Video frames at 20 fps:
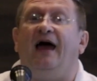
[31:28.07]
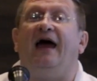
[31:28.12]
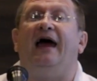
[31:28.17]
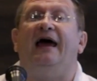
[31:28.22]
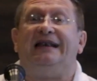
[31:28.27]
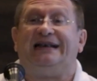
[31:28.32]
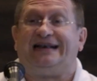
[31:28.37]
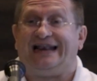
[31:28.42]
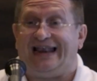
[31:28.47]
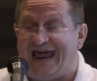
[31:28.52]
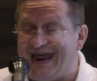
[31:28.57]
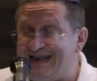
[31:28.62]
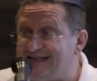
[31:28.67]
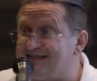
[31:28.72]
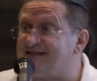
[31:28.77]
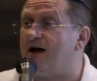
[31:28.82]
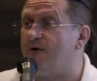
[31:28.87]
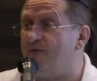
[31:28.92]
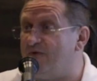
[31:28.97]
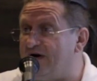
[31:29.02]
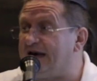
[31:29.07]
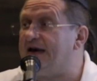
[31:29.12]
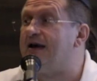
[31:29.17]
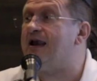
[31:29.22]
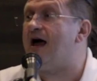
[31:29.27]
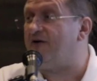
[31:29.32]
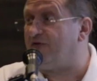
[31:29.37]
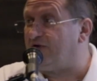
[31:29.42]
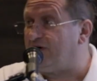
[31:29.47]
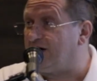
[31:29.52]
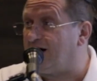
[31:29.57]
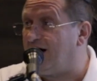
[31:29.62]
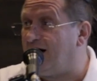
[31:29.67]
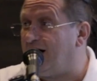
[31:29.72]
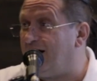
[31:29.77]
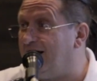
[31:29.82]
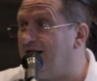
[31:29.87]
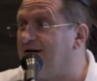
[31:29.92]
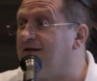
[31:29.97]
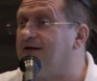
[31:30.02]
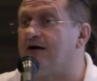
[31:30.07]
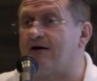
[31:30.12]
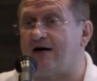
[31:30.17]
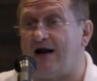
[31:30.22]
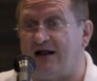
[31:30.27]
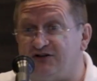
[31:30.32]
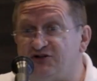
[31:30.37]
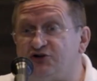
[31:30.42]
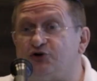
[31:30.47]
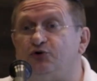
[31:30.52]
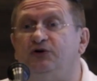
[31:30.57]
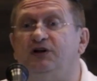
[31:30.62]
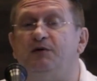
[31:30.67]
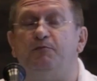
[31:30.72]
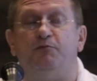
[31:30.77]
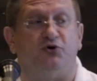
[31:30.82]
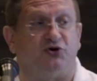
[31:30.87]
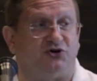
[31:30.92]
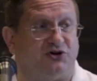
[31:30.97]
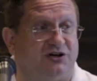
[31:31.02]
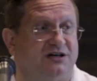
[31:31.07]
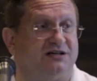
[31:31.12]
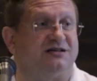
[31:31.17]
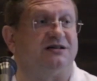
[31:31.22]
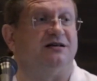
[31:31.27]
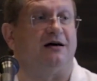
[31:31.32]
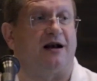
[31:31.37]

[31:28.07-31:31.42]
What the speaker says: and land somewhere in Africa and run through the bushes,